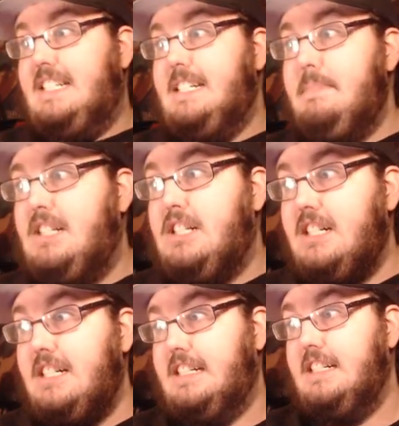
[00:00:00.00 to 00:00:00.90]
on, give me
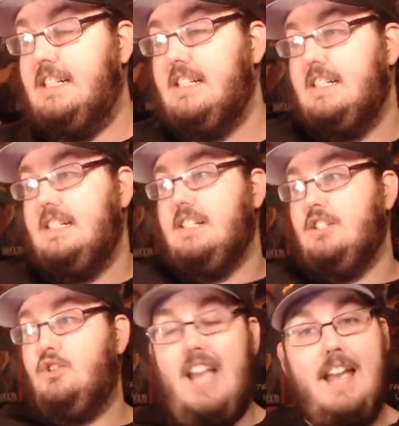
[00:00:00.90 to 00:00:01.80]
God!
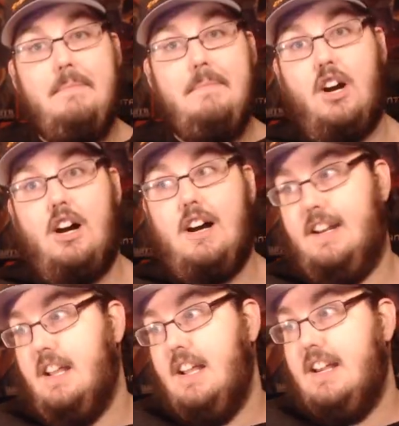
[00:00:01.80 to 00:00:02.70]
You gave me
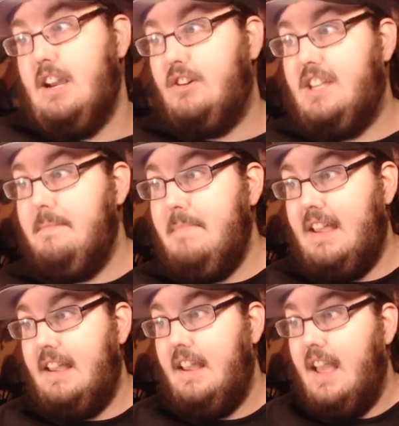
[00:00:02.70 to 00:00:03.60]
God. Now give
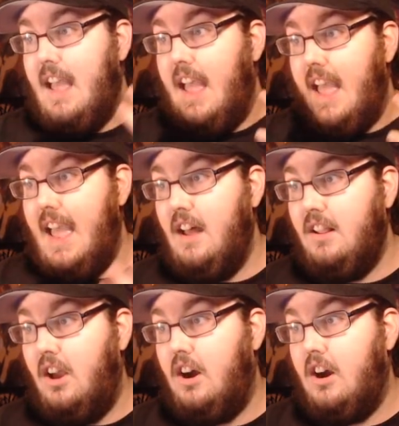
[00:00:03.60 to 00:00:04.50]
me
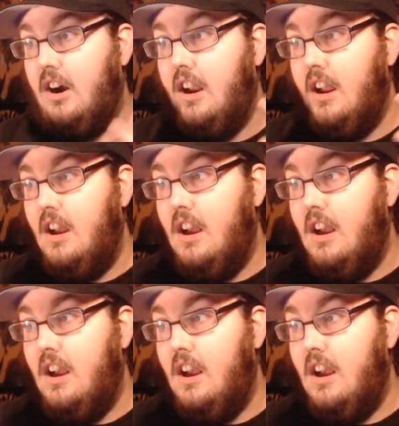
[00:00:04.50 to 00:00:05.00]
LR